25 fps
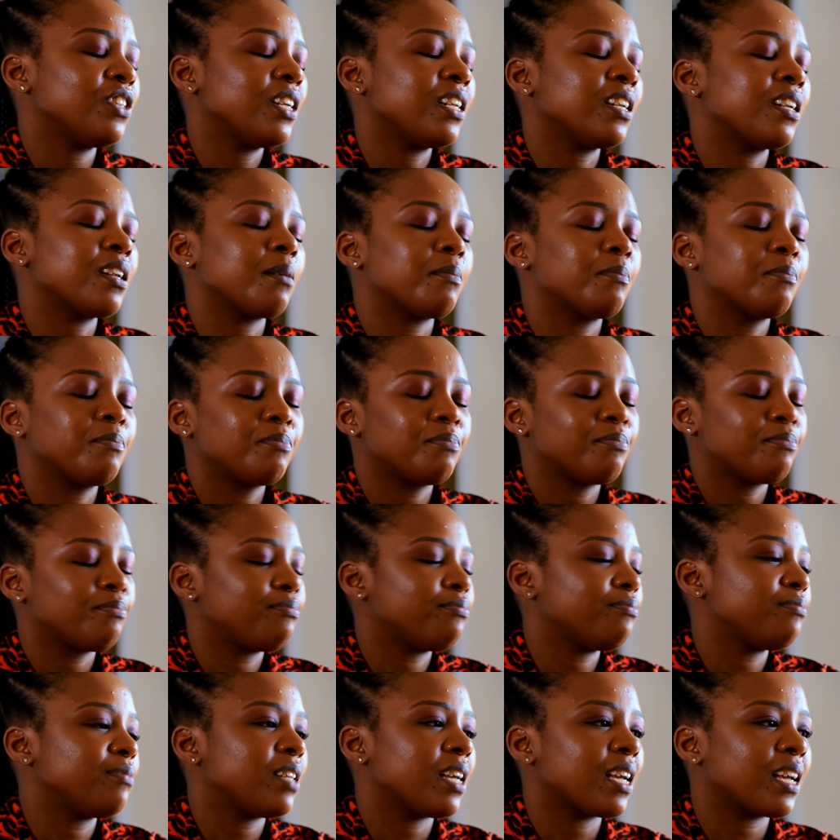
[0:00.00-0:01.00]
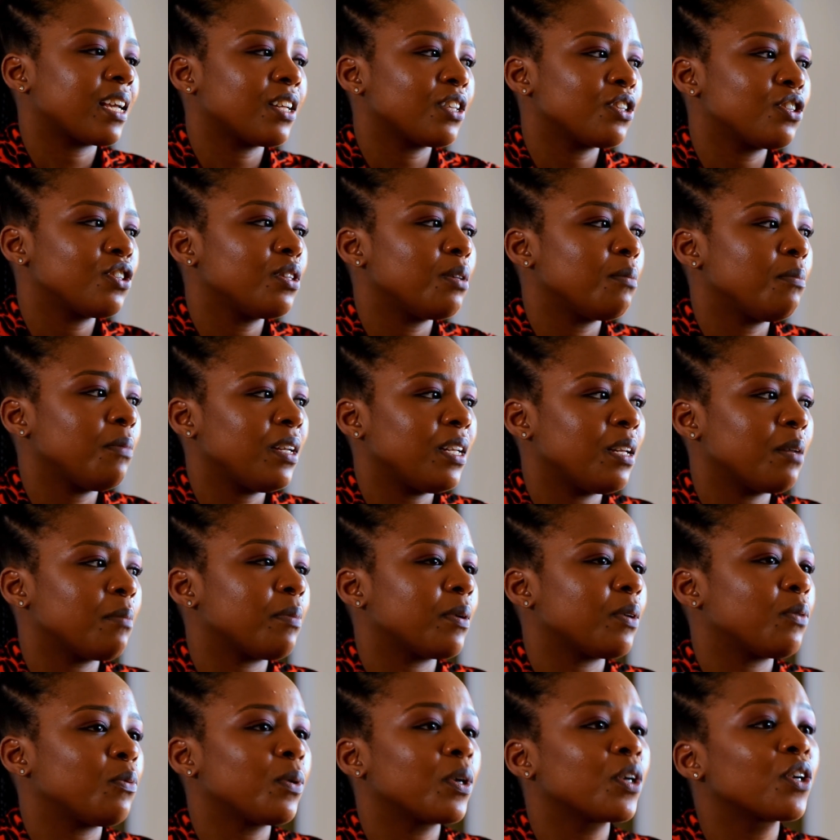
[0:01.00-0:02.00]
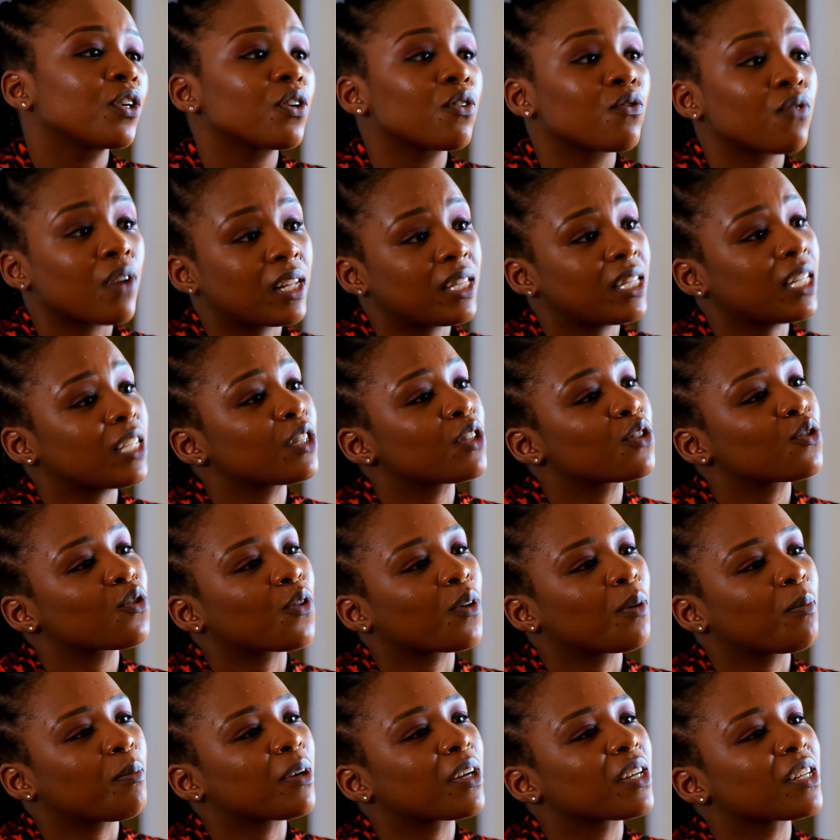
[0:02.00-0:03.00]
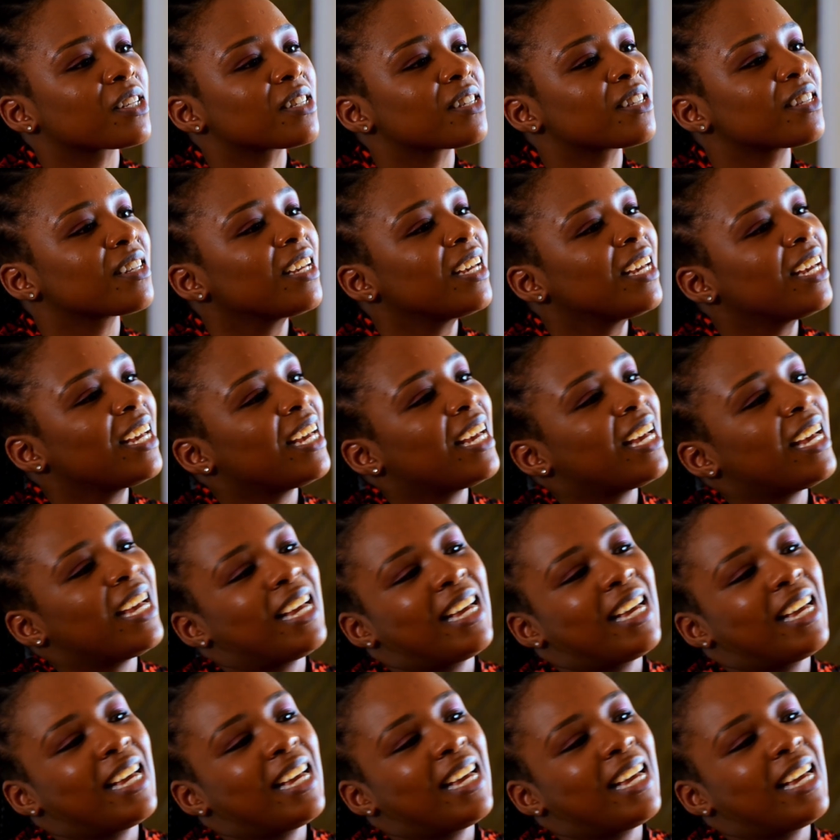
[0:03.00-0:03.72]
she ended up taking to the media, but we couldn't write that story because